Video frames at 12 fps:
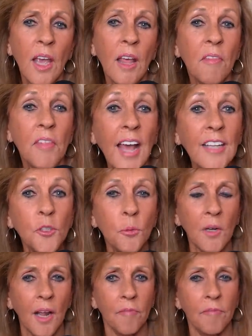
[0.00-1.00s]
And that's
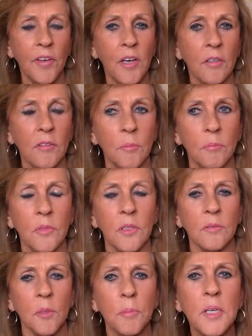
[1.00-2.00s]
when I felt the,
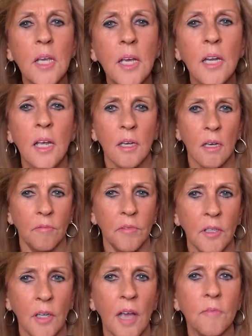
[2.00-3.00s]
the, the beginning of
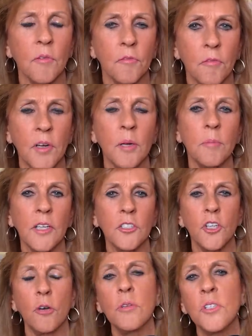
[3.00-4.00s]
a life of freedom. And
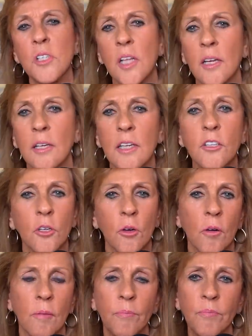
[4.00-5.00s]
Jonas, then in
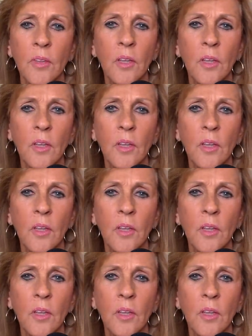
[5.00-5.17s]
turn,